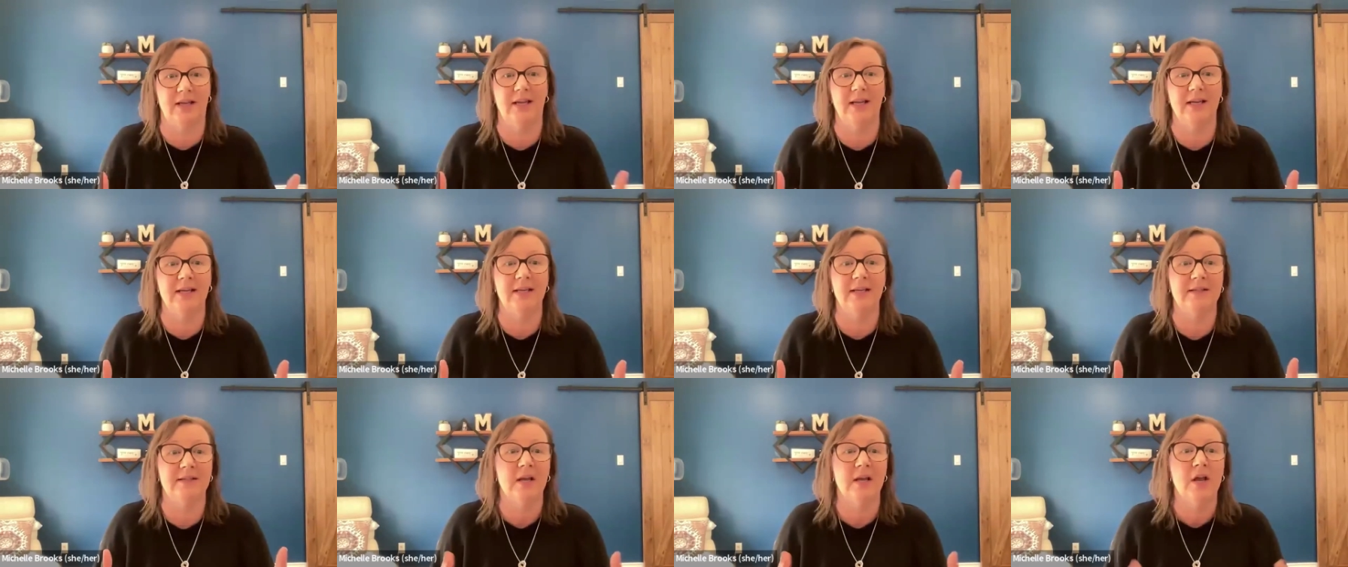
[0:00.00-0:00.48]
the
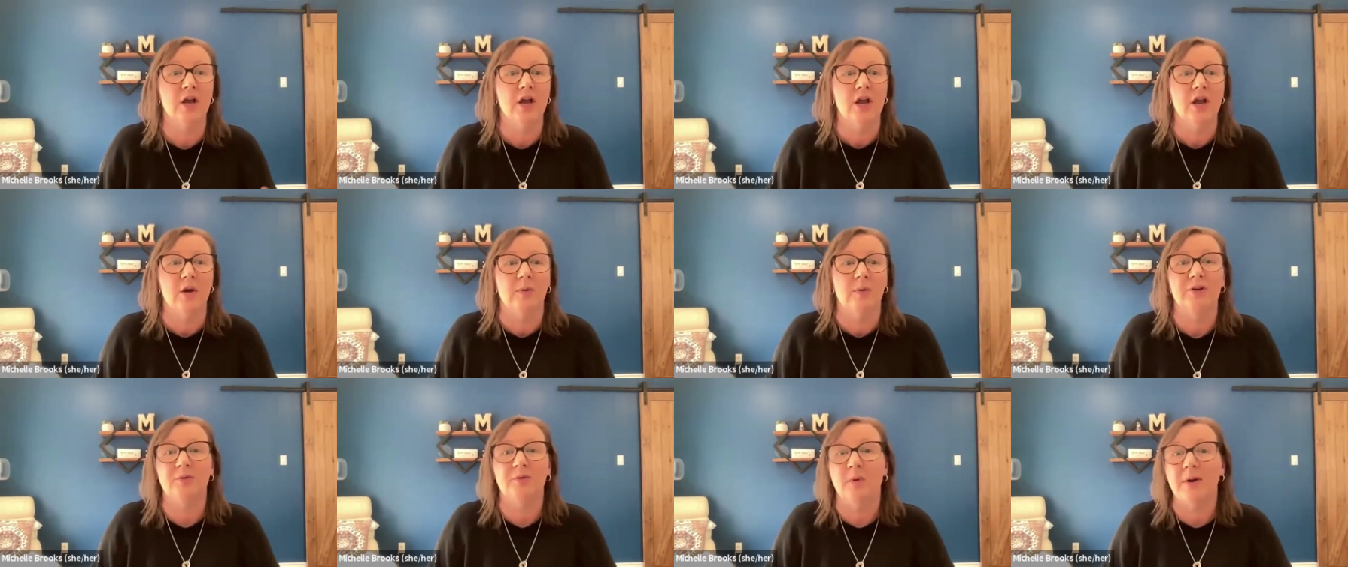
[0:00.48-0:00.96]
case.
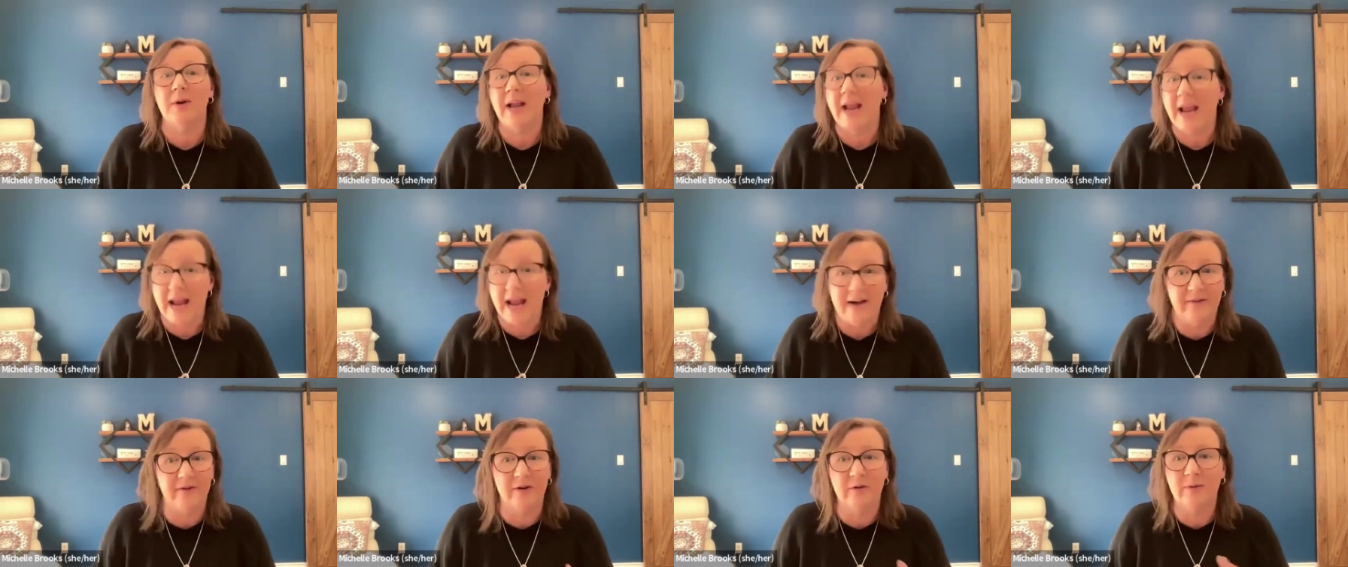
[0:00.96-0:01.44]
We just
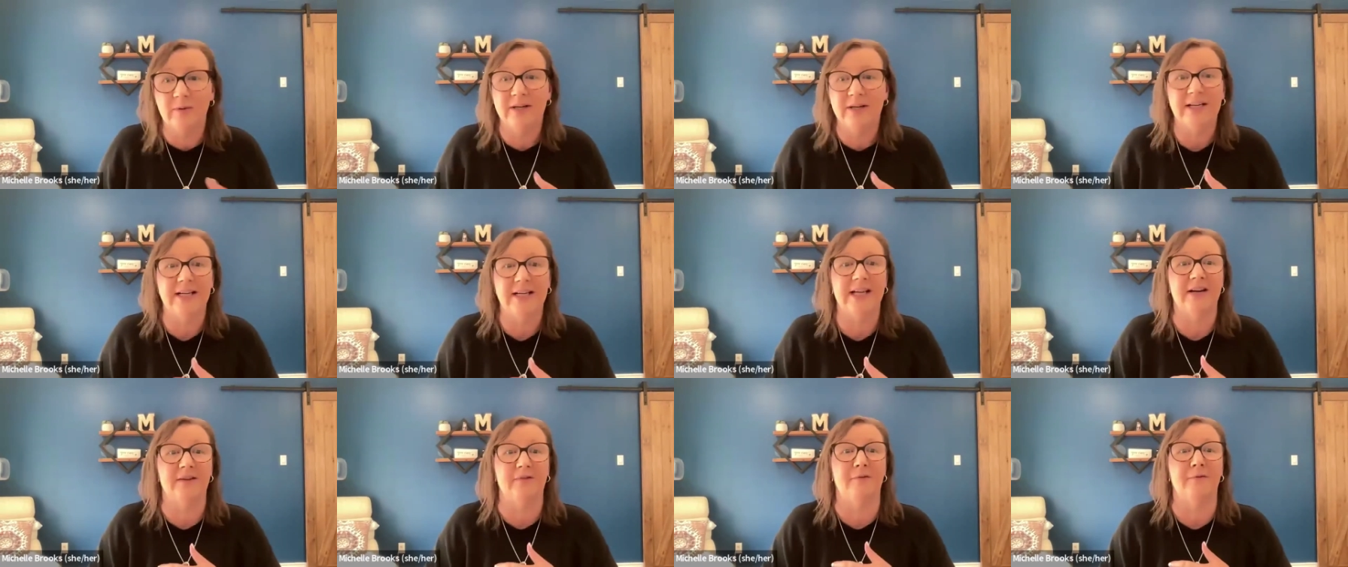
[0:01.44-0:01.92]
want everyone
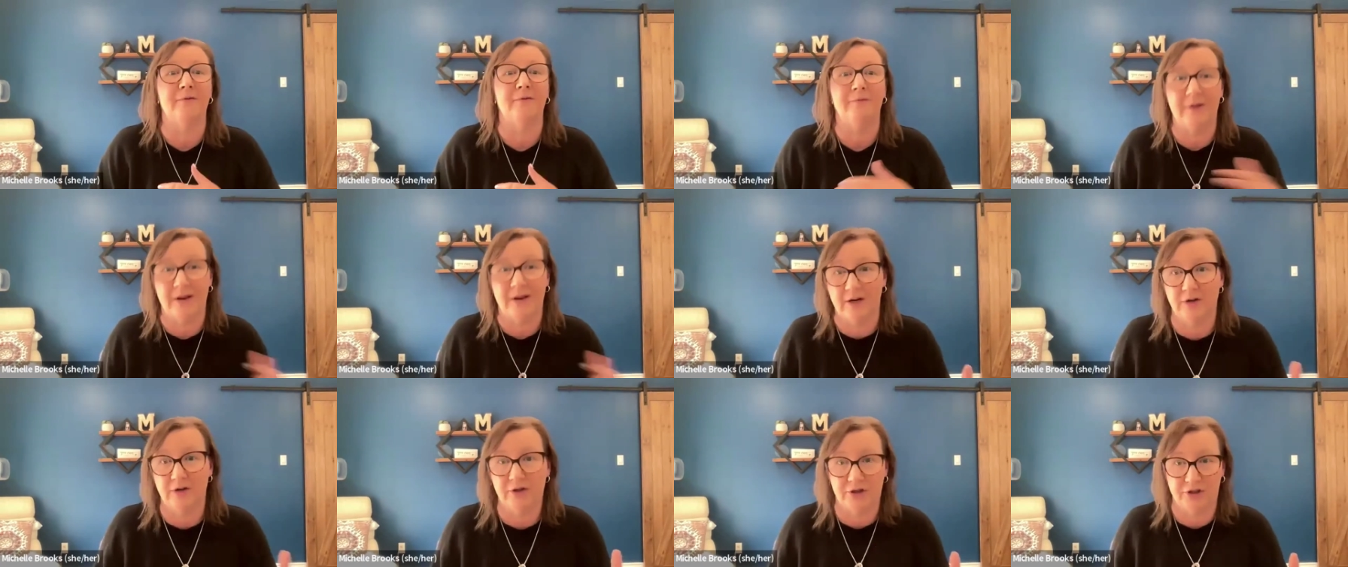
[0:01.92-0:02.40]
to get a
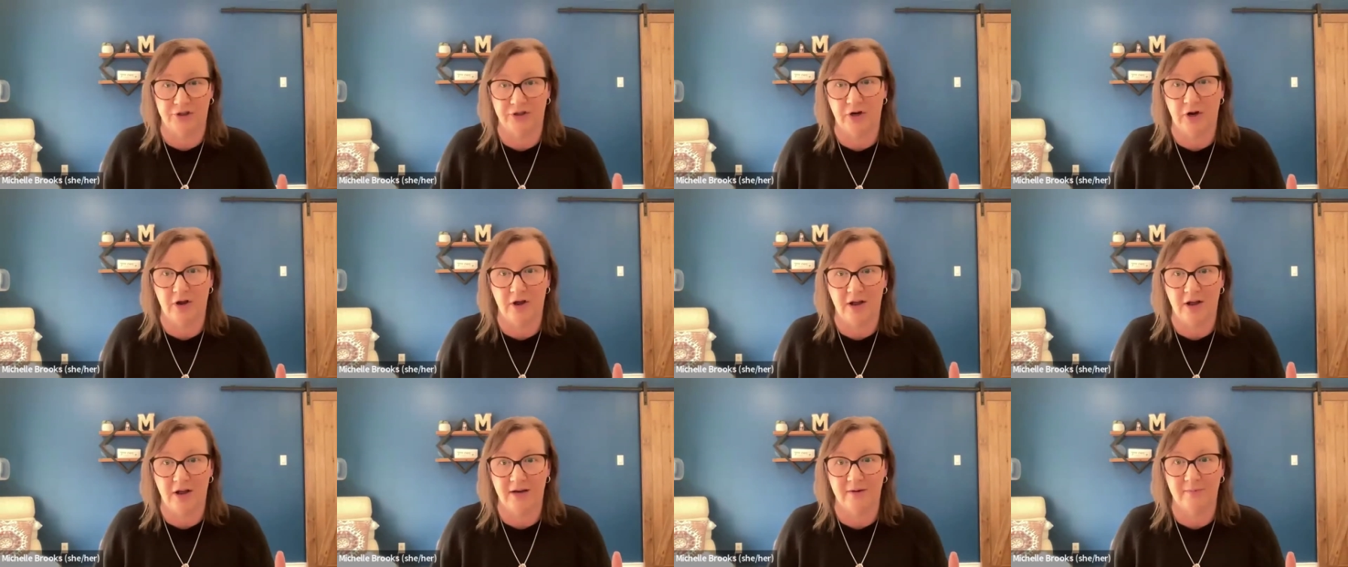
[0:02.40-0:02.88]
fair
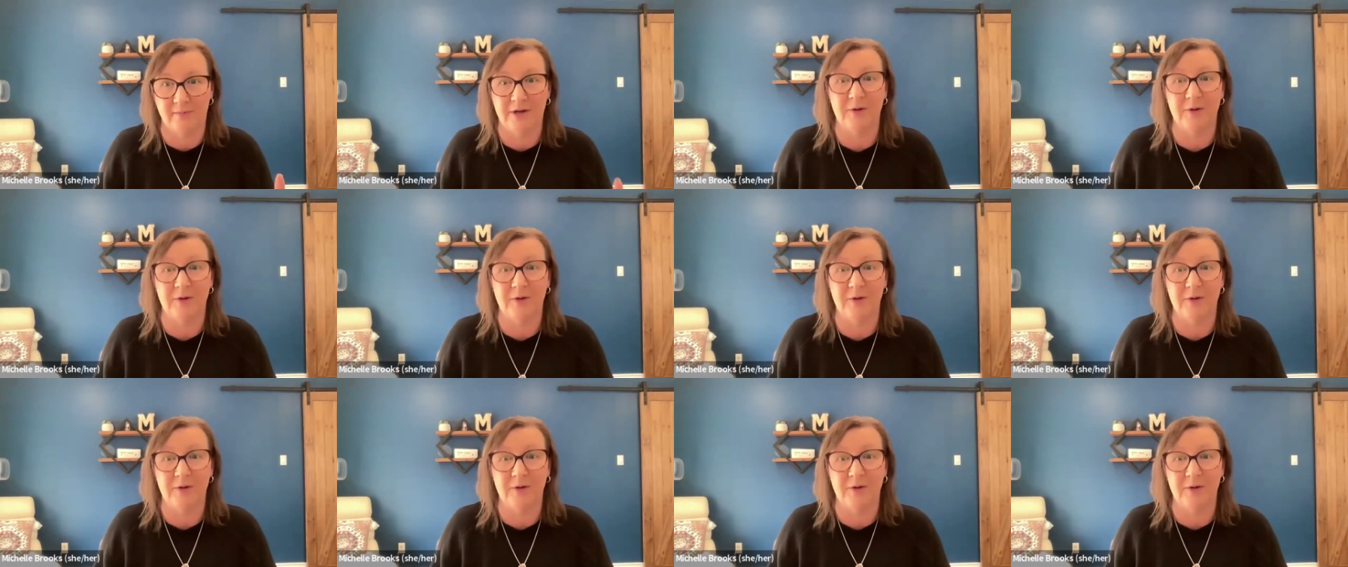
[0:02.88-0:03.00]
shot.